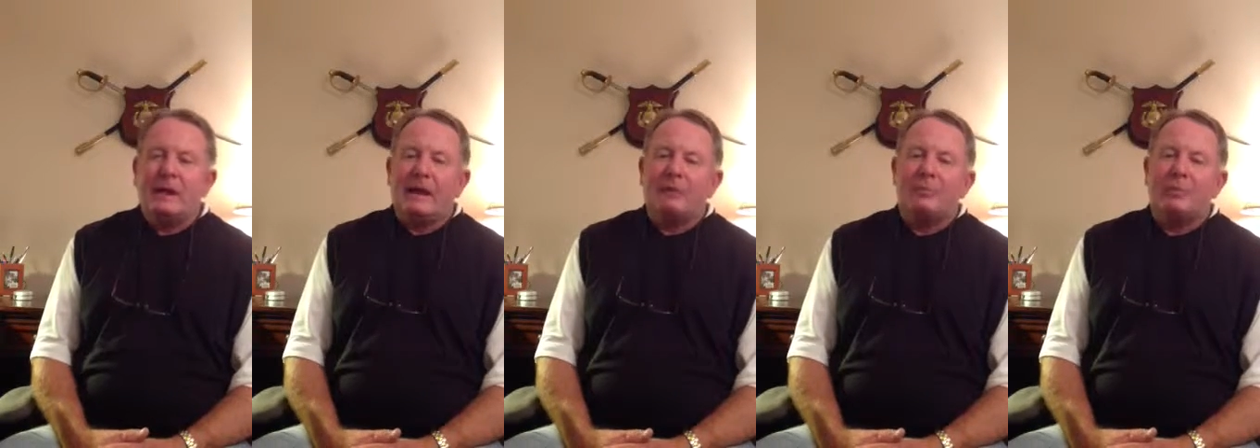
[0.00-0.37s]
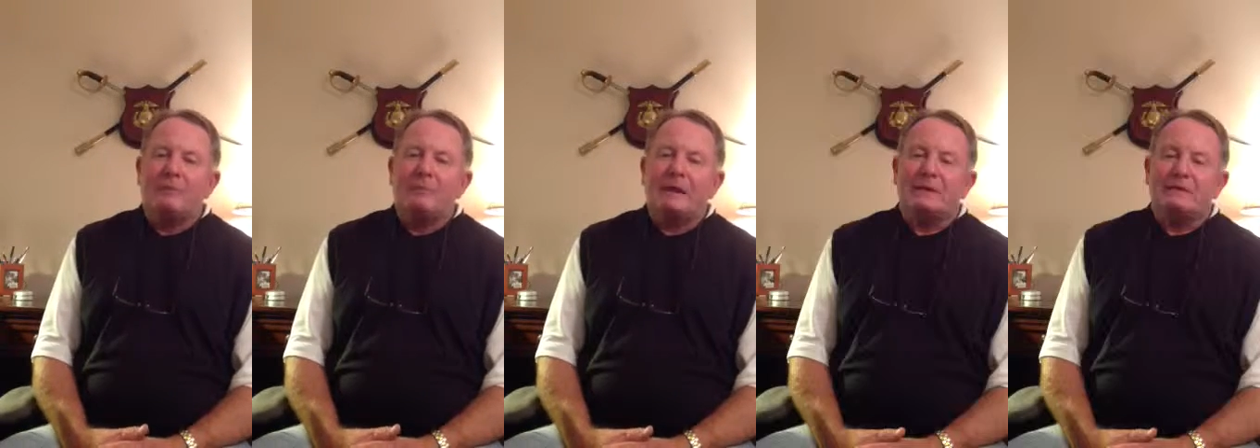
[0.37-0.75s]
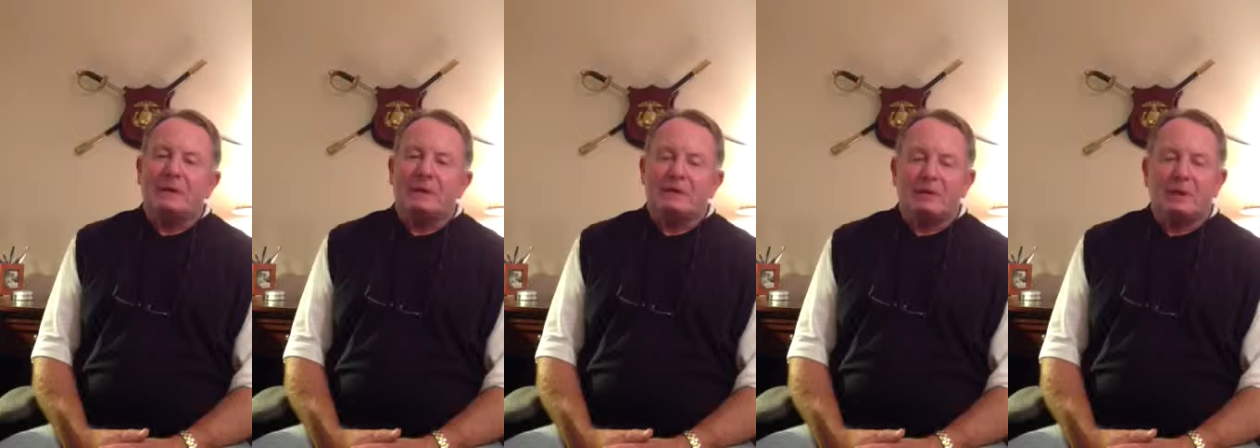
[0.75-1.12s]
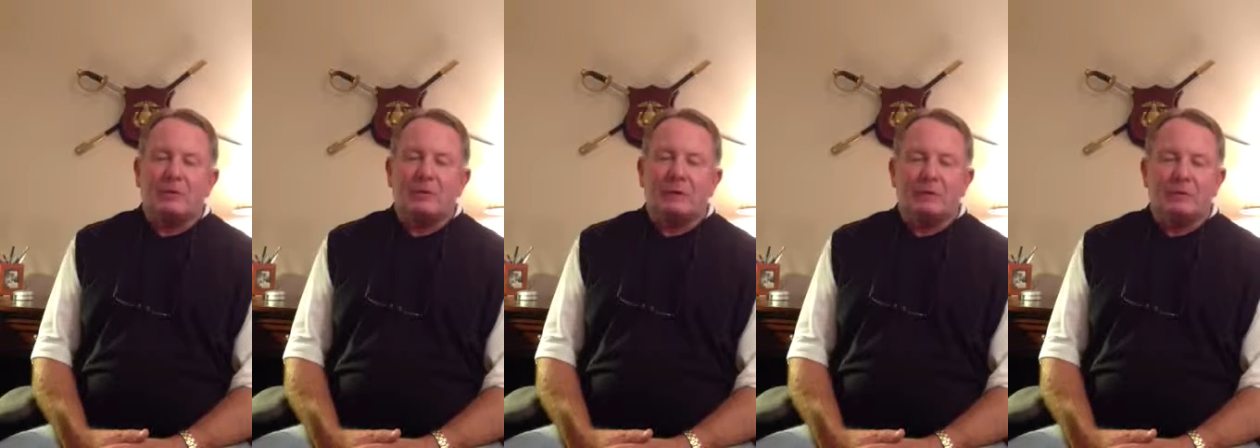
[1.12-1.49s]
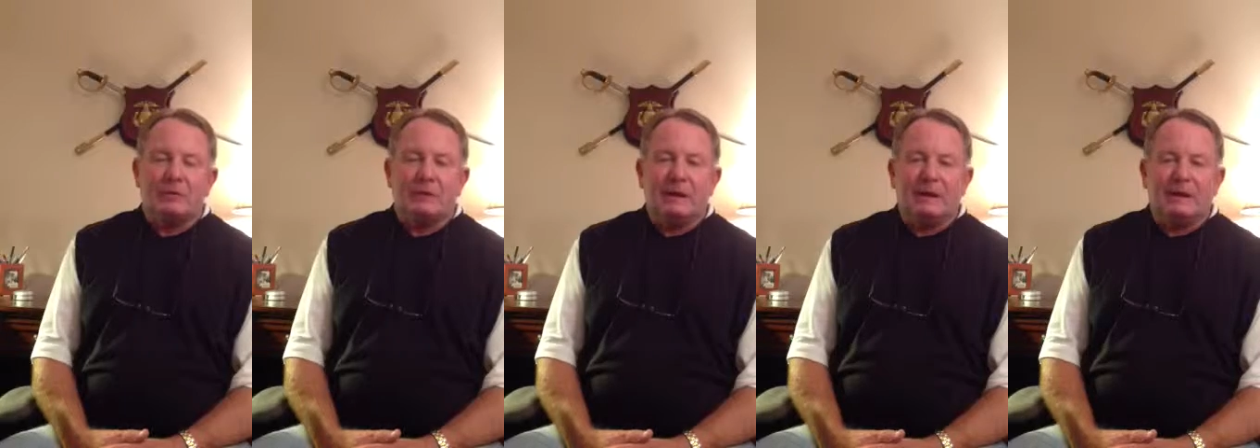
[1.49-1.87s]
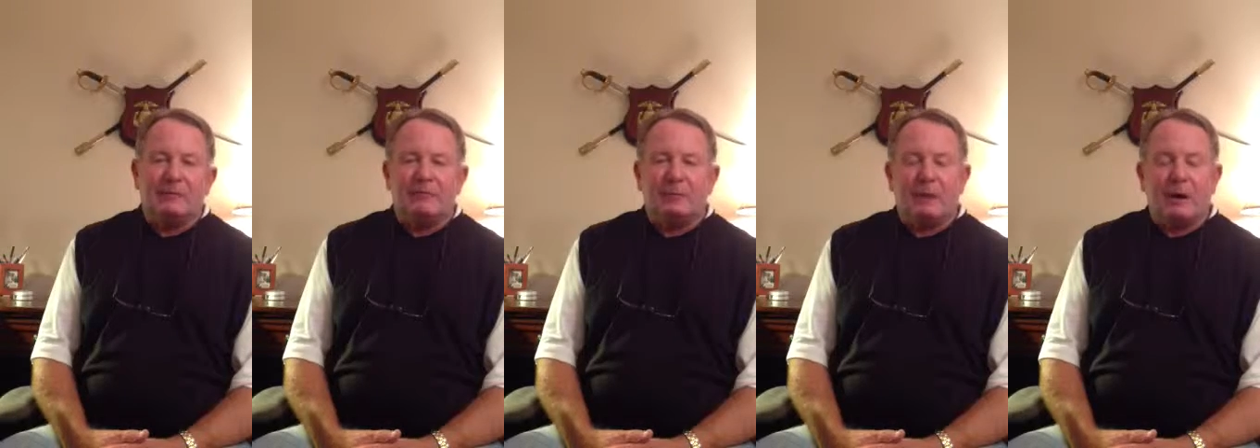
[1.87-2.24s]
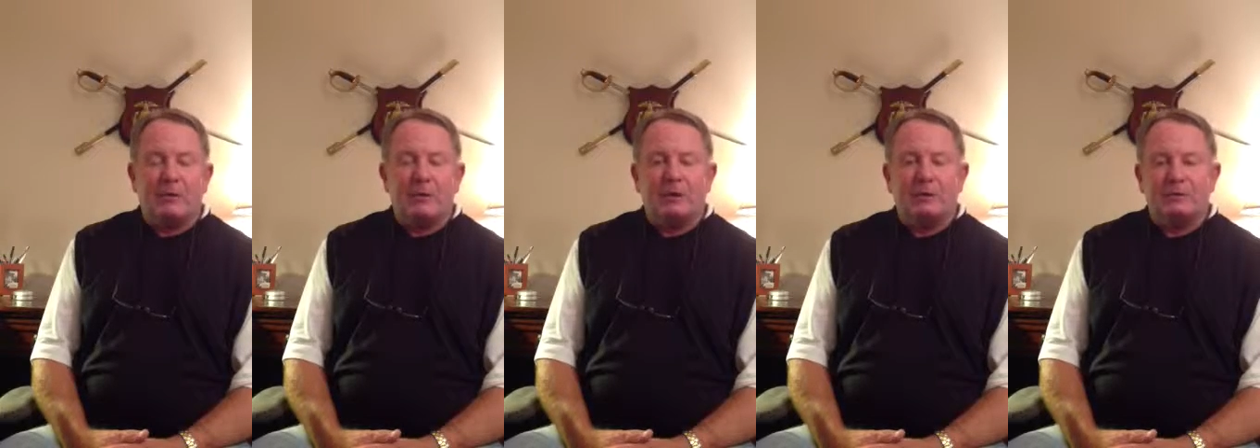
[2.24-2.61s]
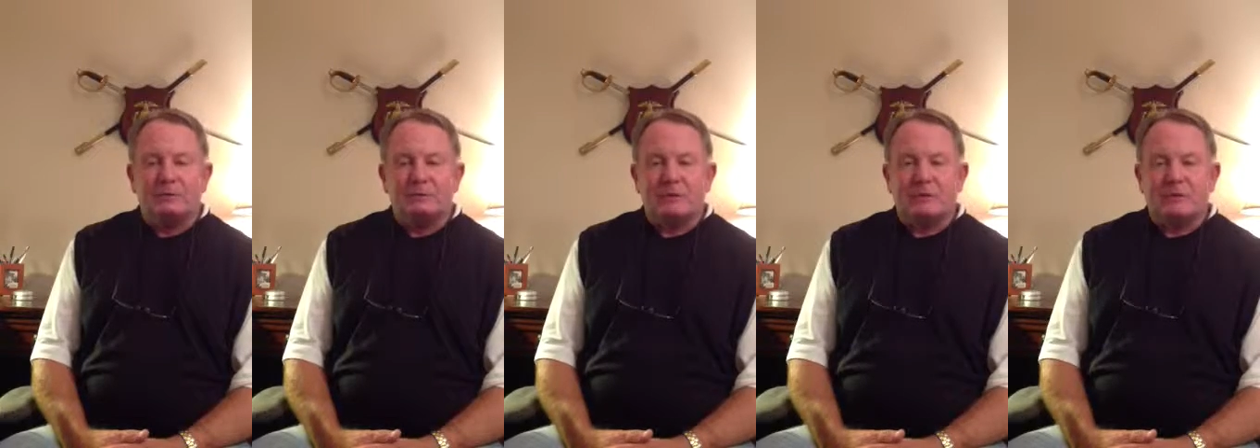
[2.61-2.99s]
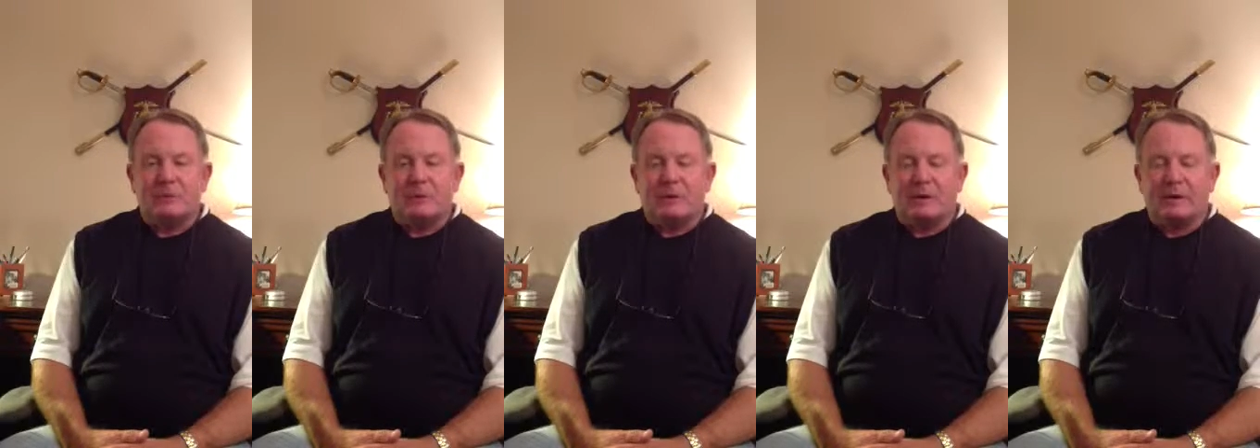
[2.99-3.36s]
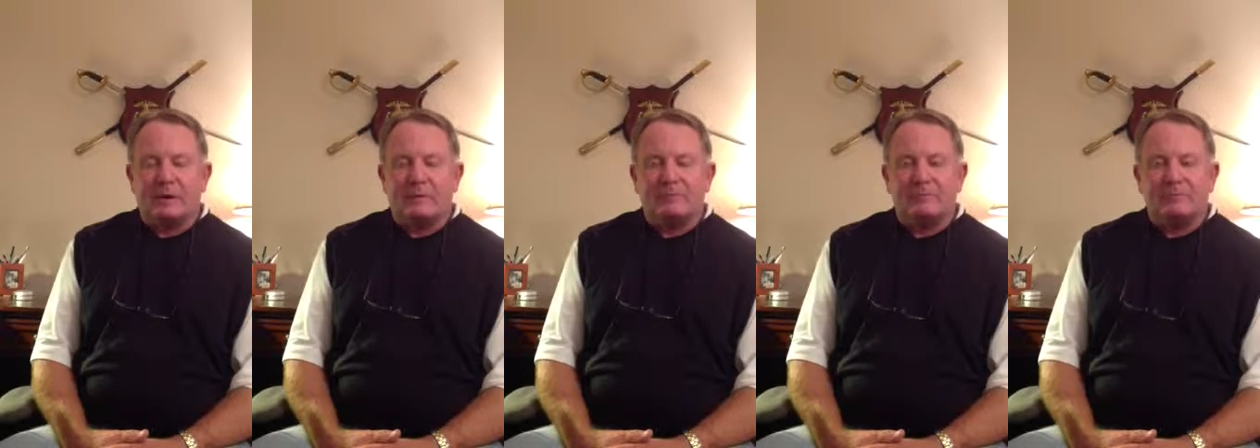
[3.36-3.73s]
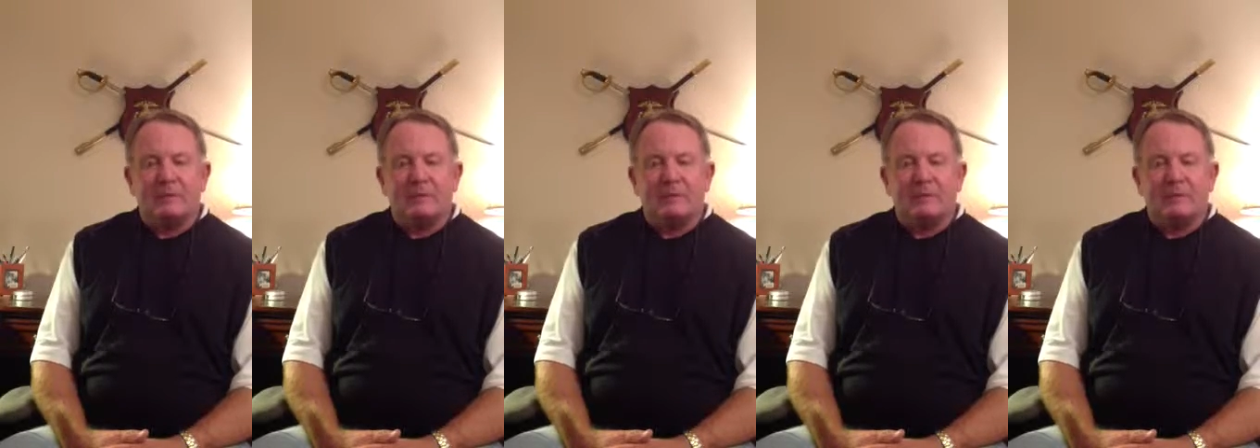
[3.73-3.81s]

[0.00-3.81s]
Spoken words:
and what makes it totally unique from all others on the market.